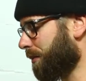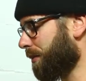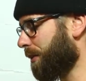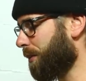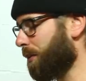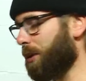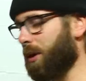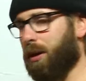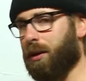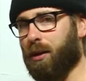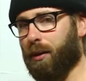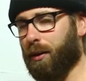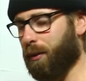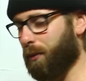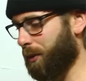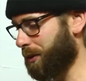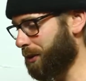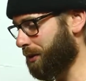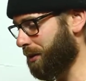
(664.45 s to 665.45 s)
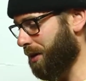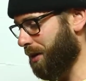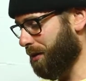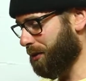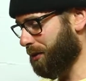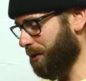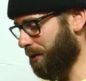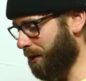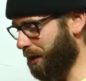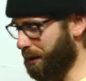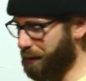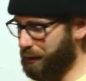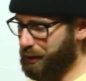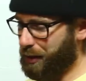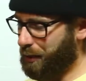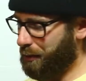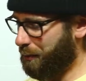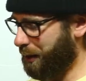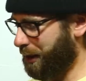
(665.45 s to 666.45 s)
There were uglier ones there. So anyways,
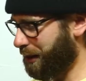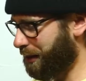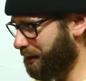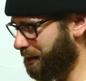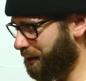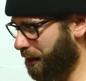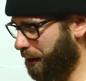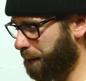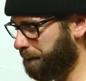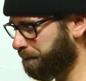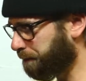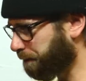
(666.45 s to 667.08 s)
I don't mind this guy.